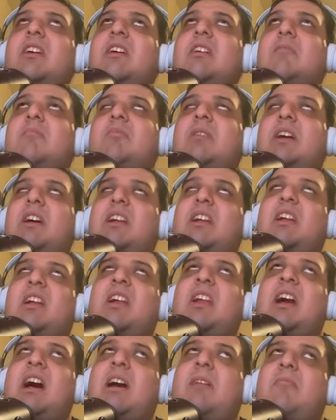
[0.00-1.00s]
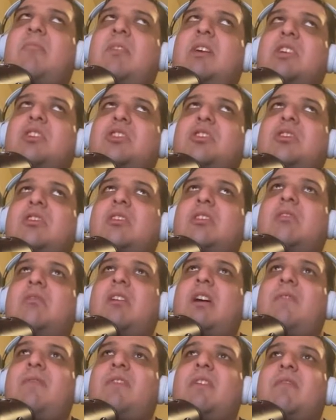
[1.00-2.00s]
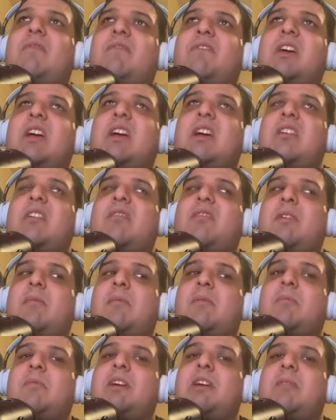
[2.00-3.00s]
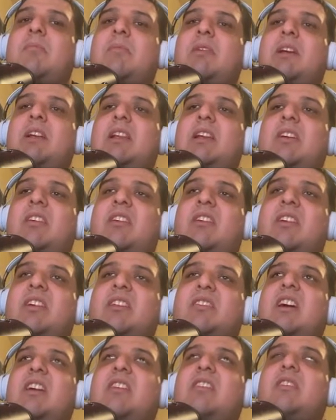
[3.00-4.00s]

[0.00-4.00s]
but not much to go off of there, if I'm going to be completely honest.